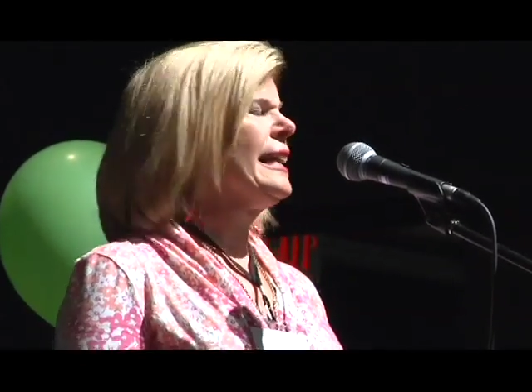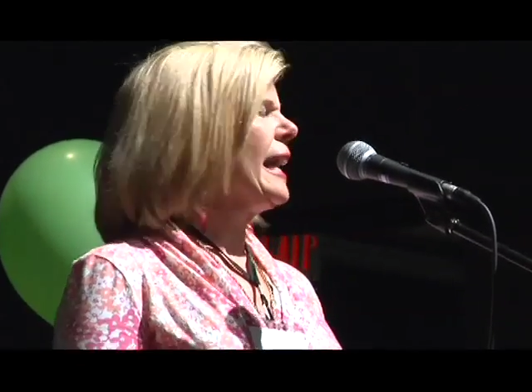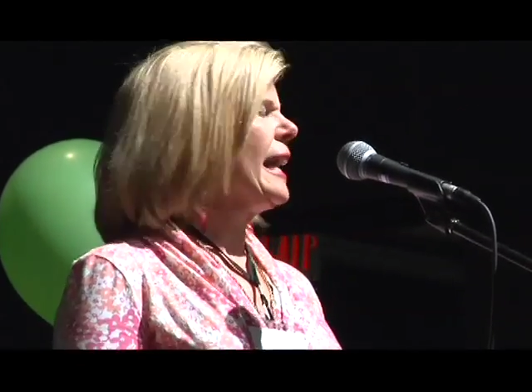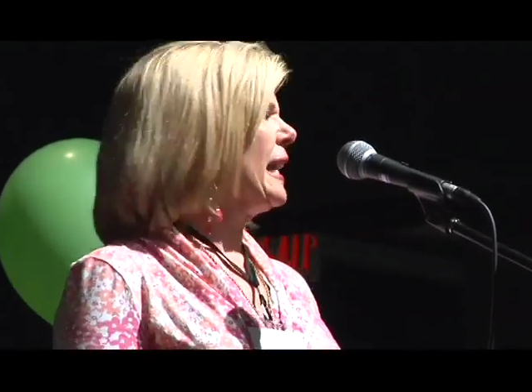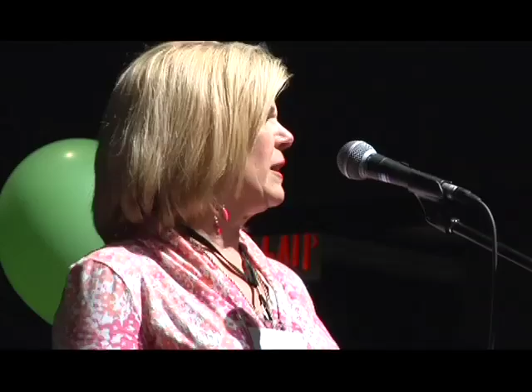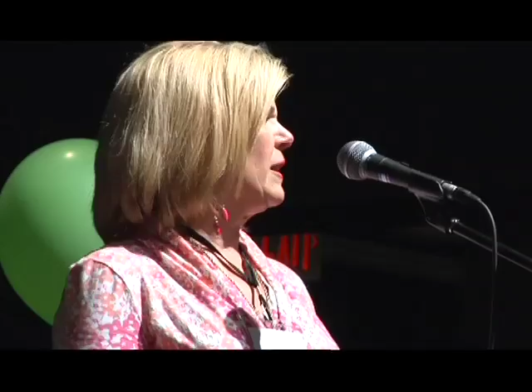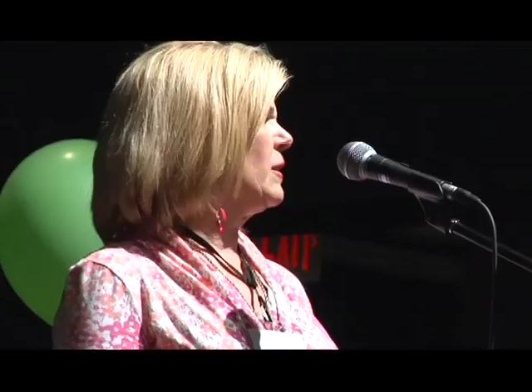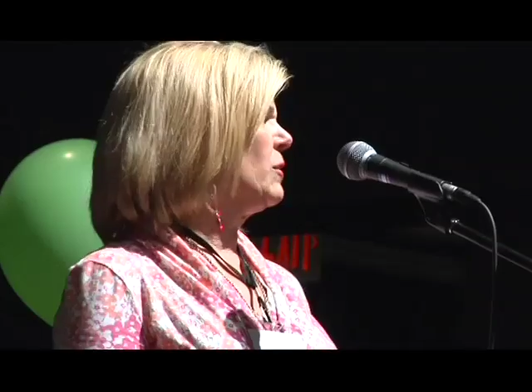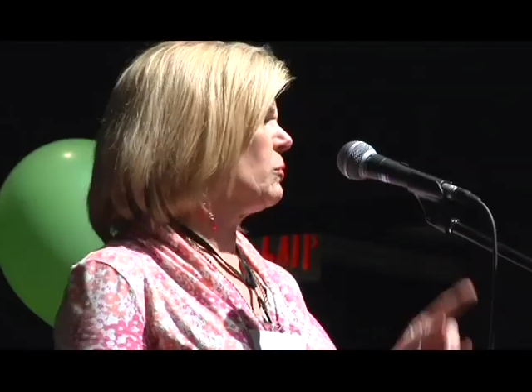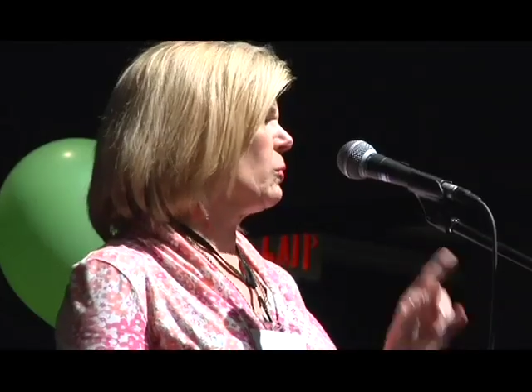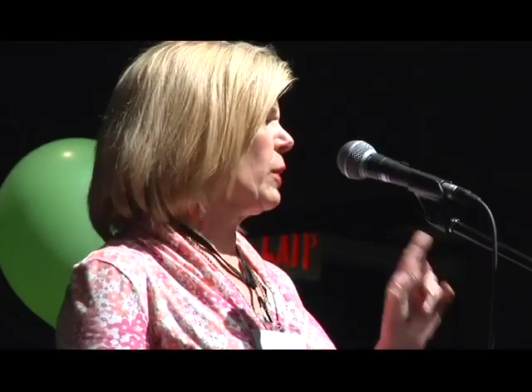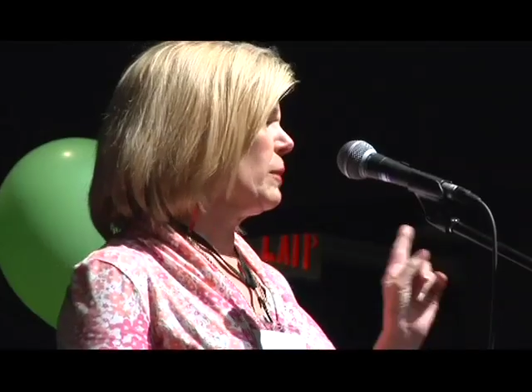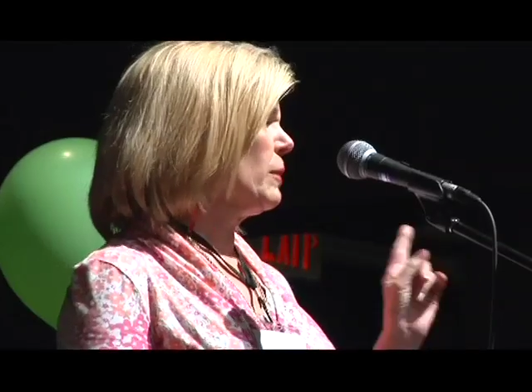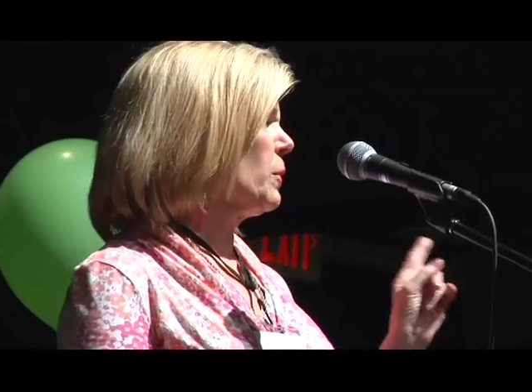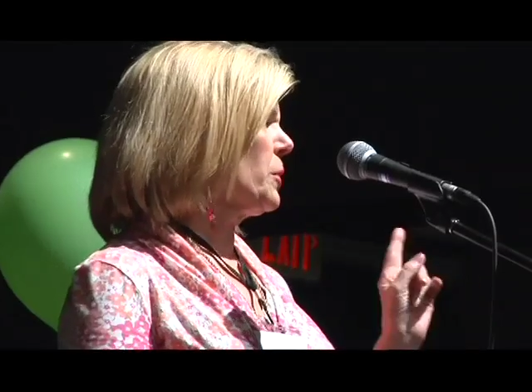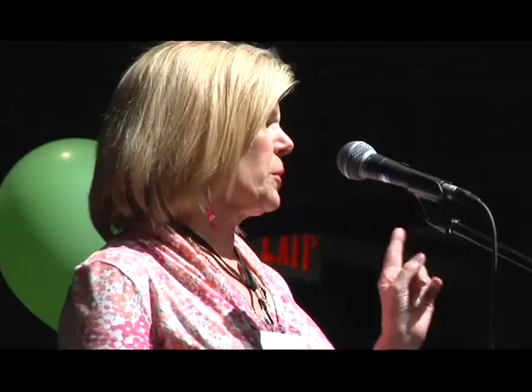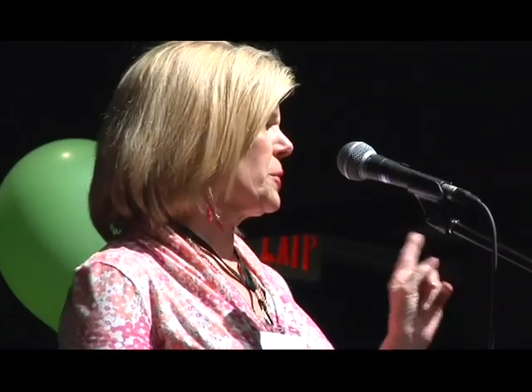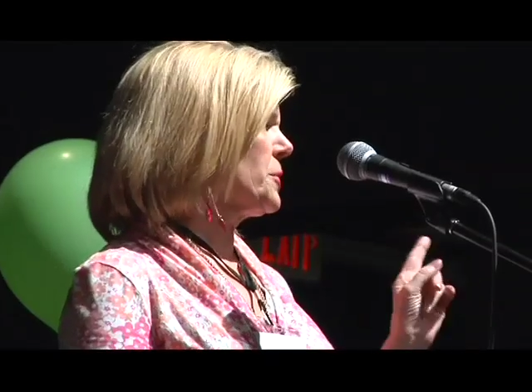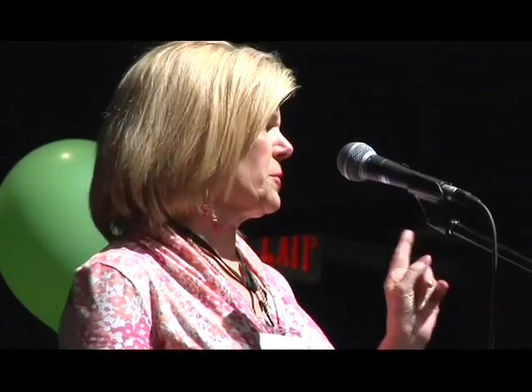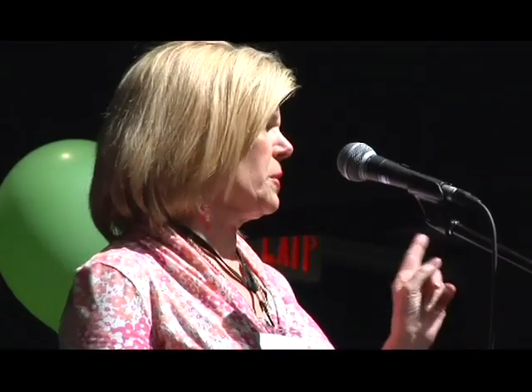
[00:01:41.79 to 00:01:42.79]
And one
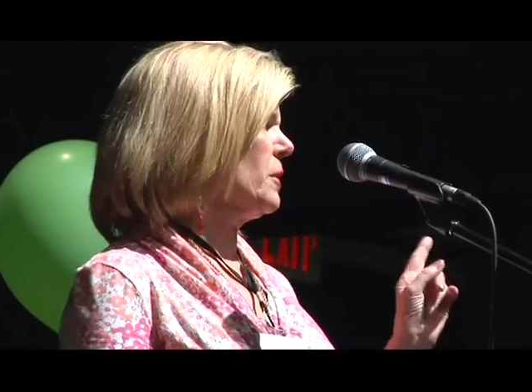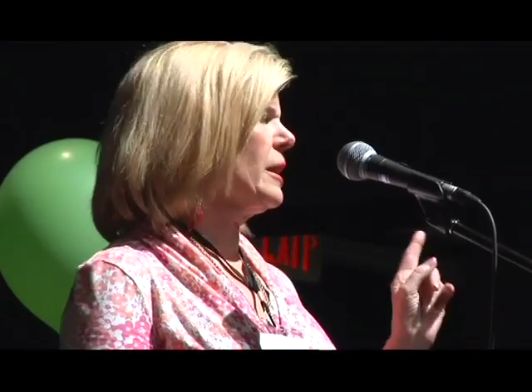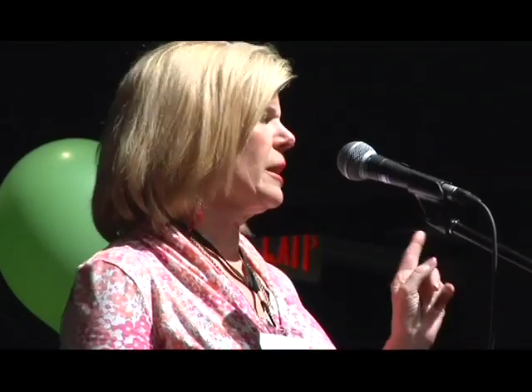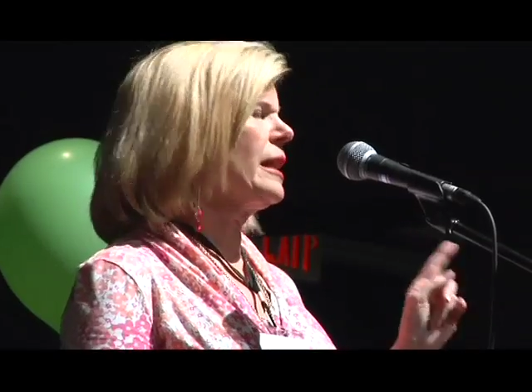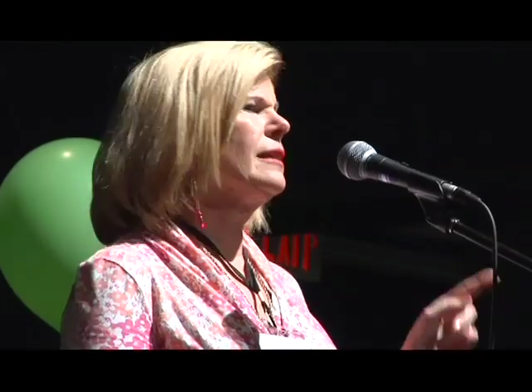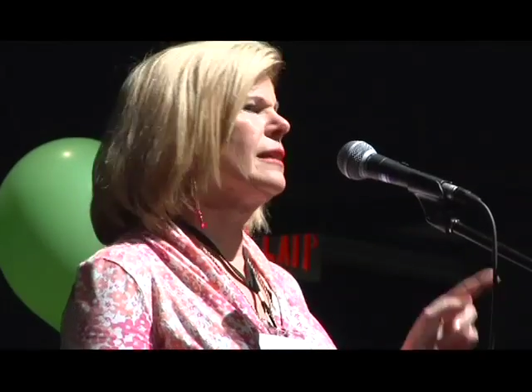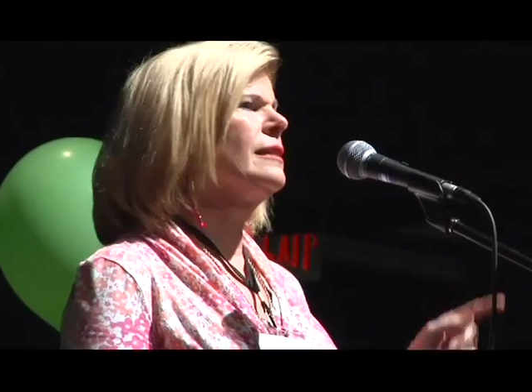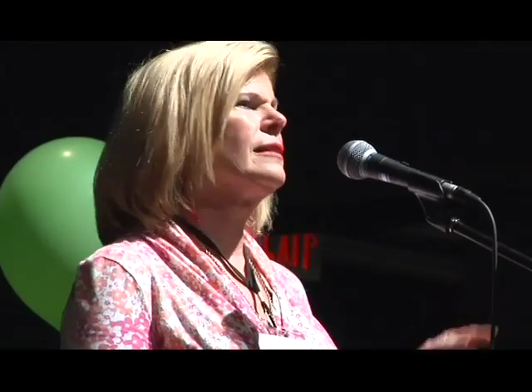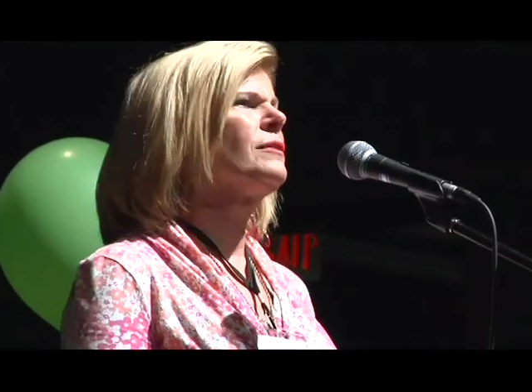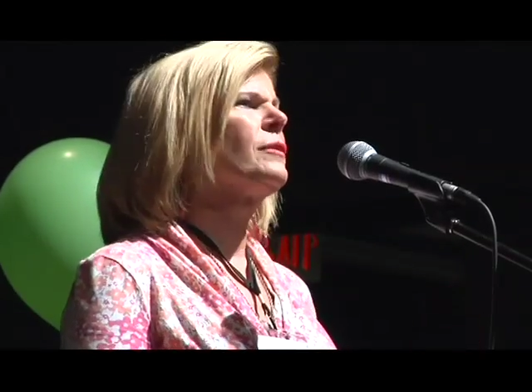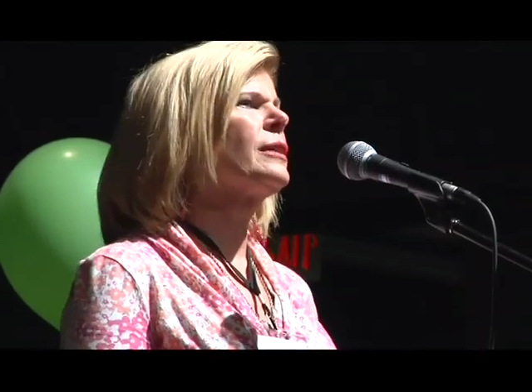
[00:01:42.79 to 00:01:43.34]
more story.